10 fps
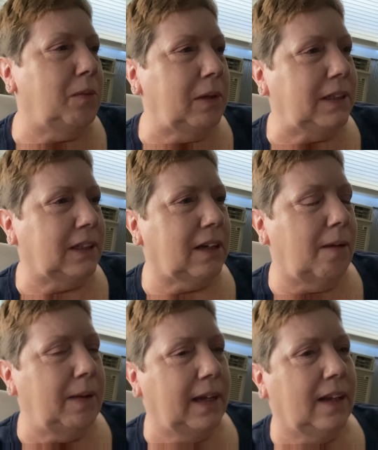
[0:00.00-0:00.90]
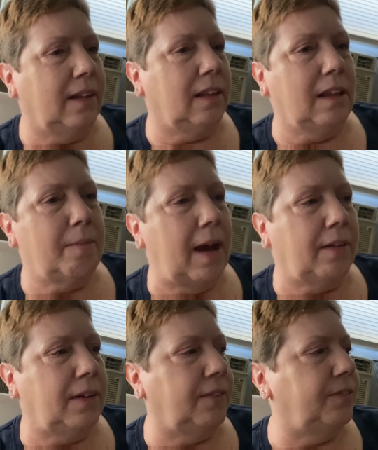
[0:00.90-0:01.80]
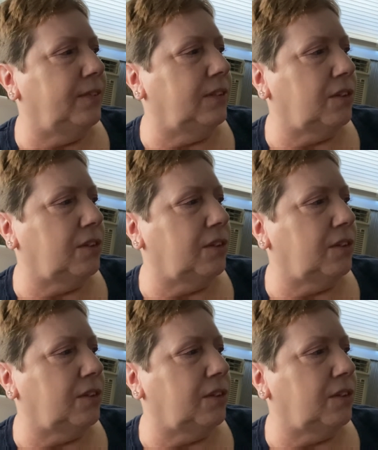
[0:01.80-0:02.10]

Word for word: winter coming and the amount of